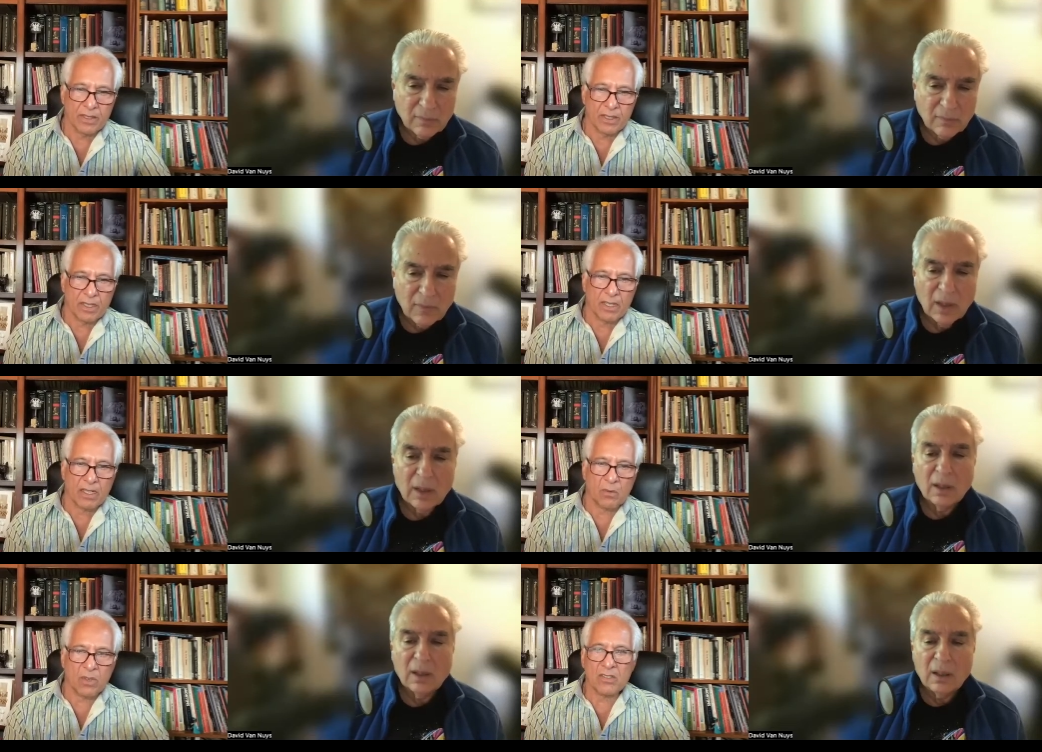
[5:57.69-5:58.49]

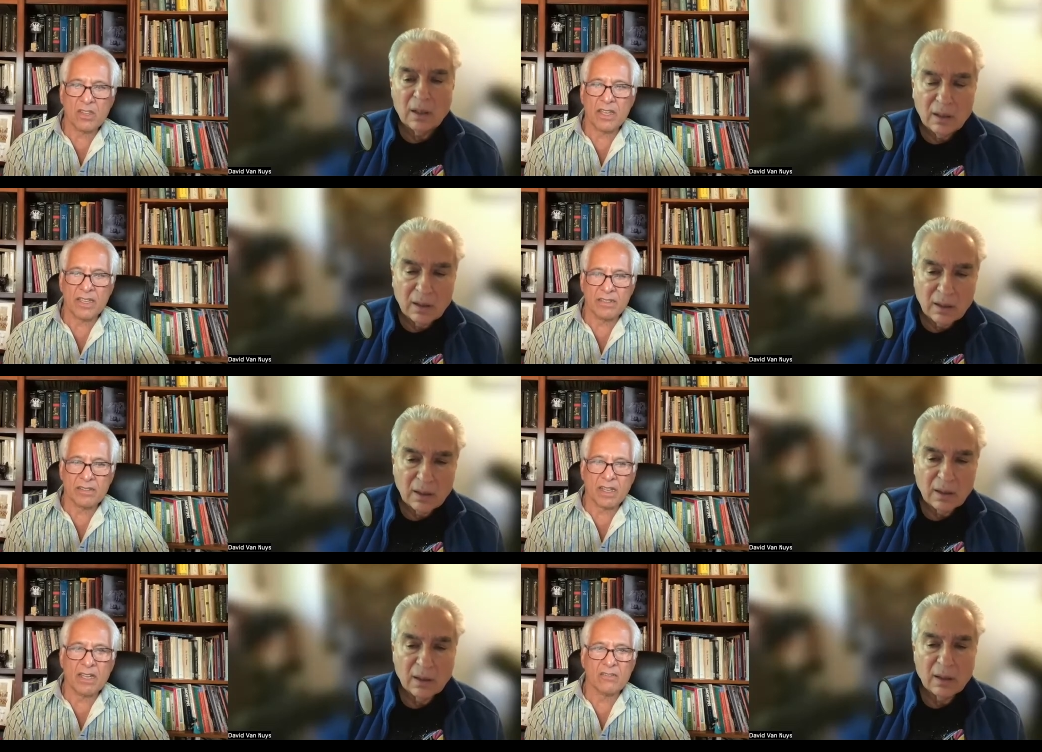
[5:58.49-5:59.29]
Speaker 1: Once I had
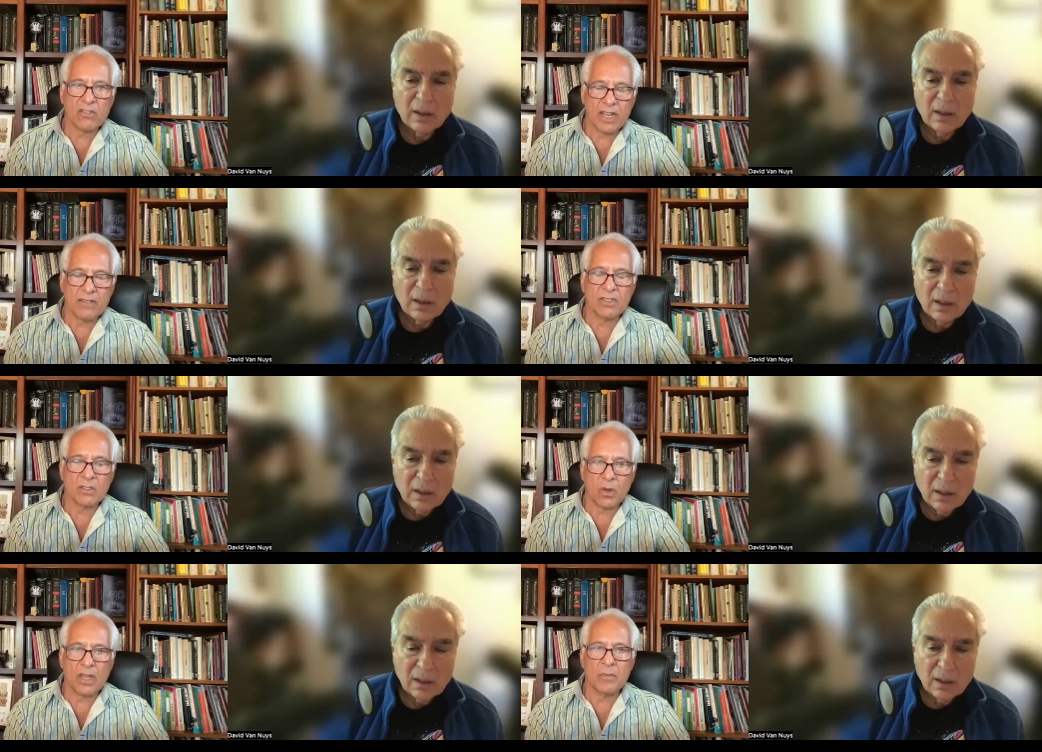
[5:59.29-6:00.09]
kind of
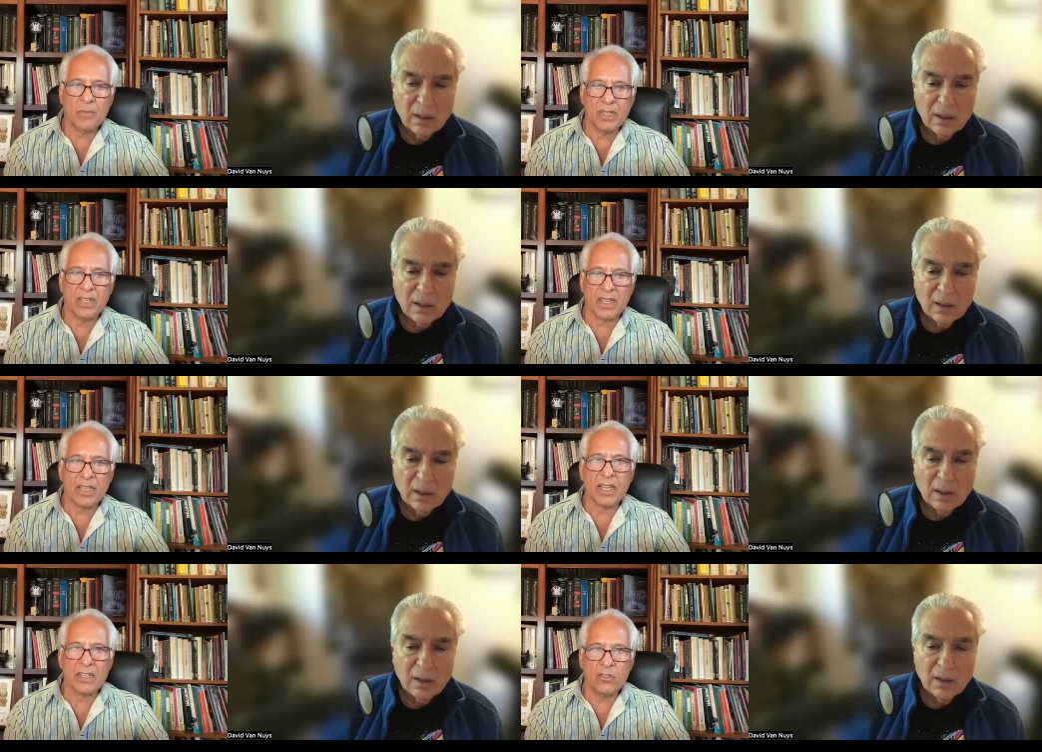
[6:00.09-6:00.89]
traveled quite a bit,
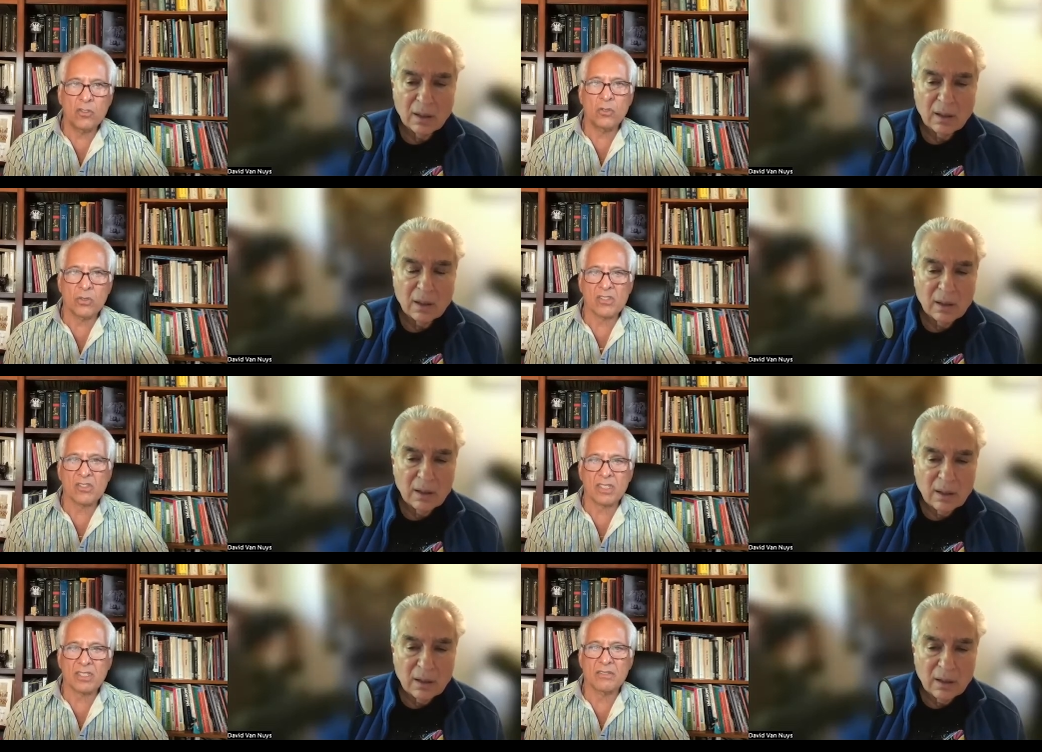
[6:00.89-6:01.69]
I knew
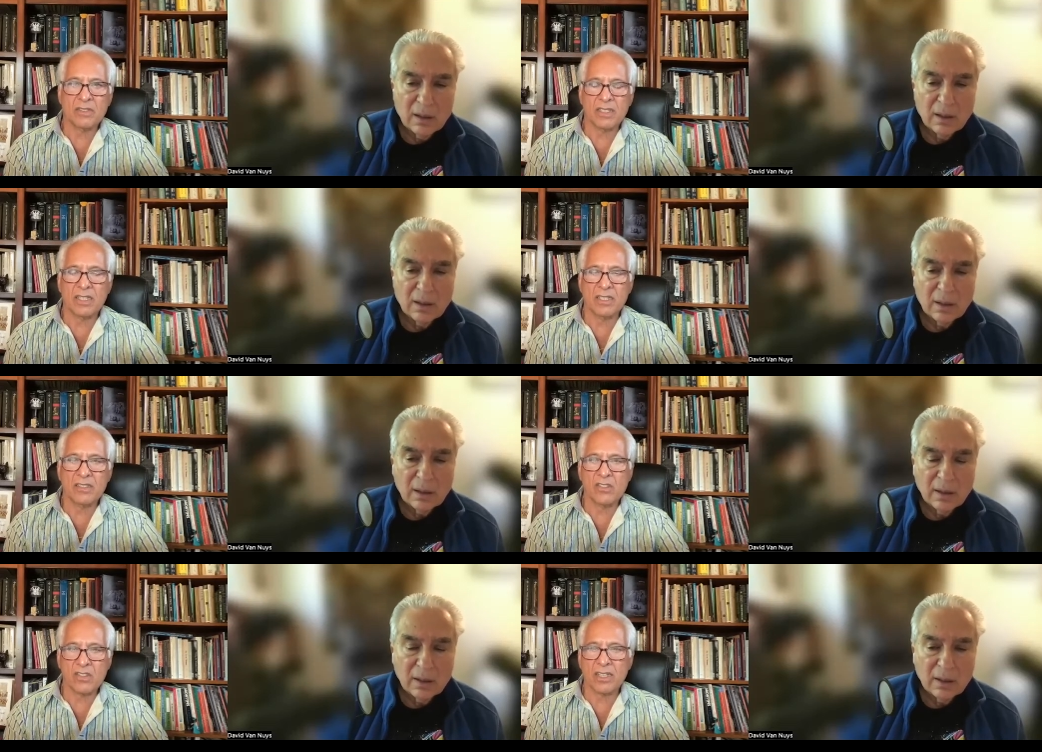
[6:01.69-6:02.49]
instinctively I
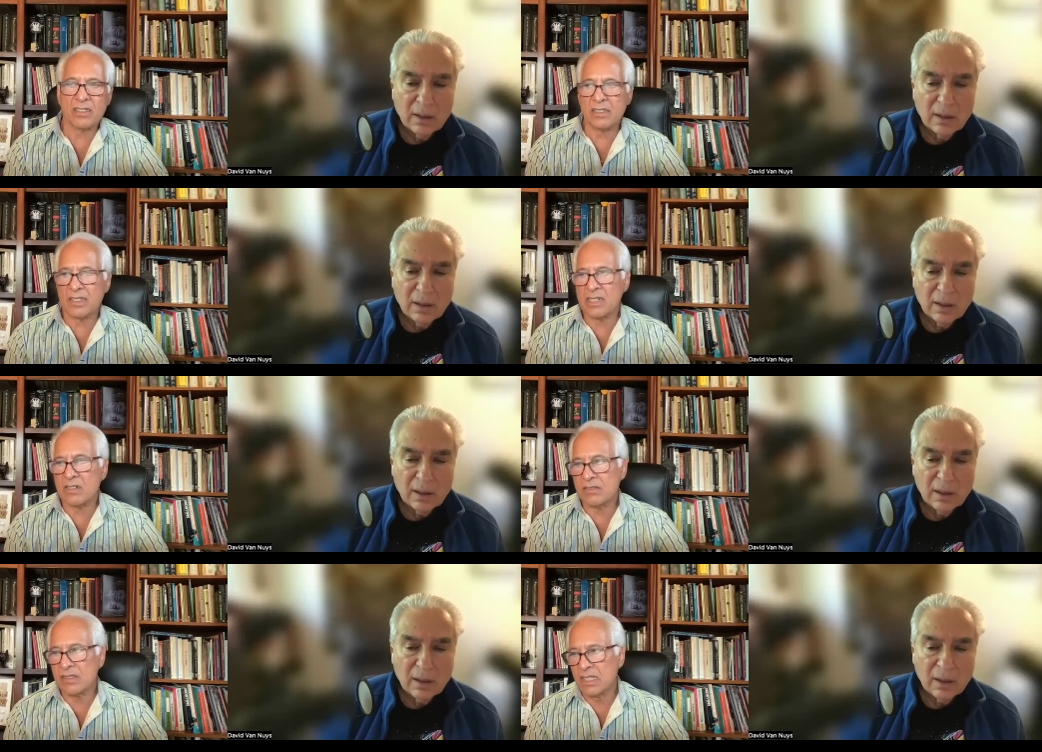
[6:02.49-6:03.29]
need to settle down,